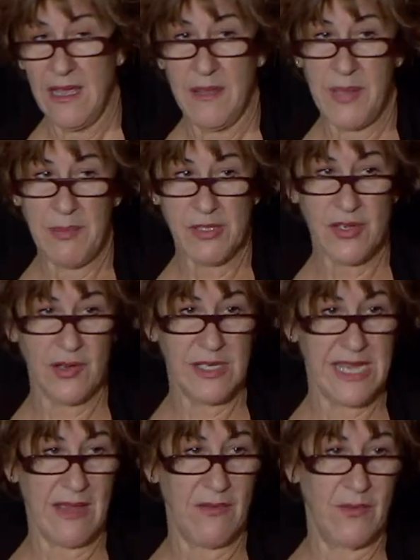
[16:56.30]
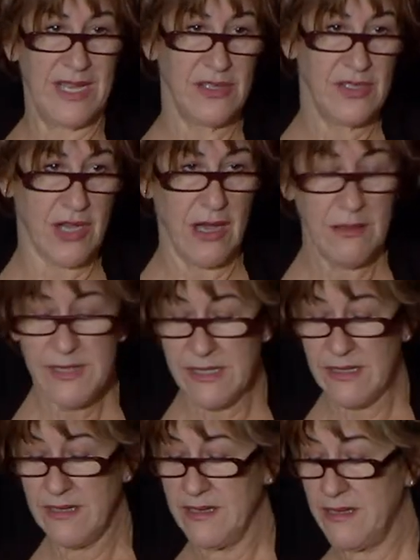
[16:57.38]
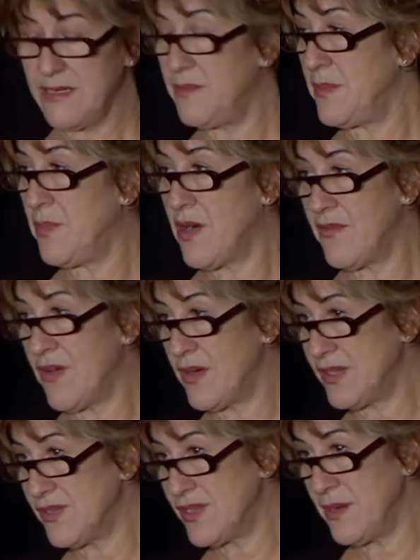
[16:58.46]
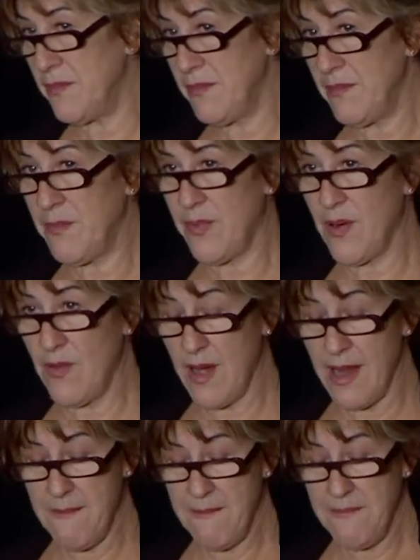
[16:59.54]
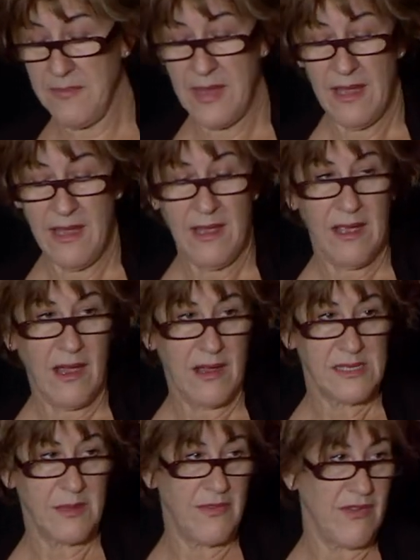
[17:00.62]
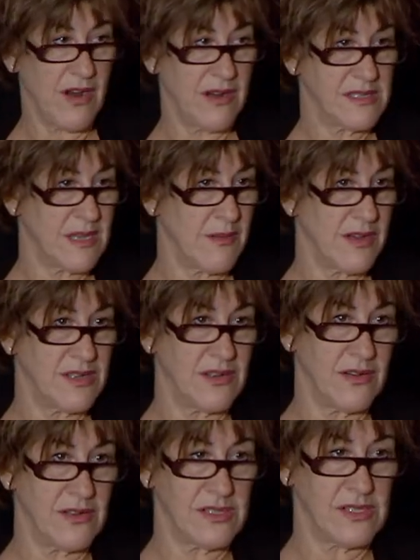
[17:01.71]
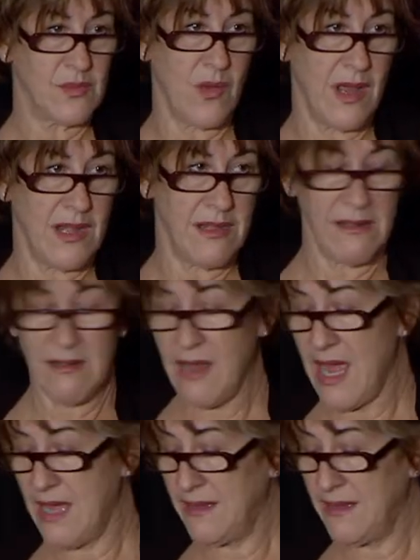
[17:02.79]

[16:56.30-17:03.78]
People turned down real jobs to be part of our internship program. Some of our summer interns won Cannes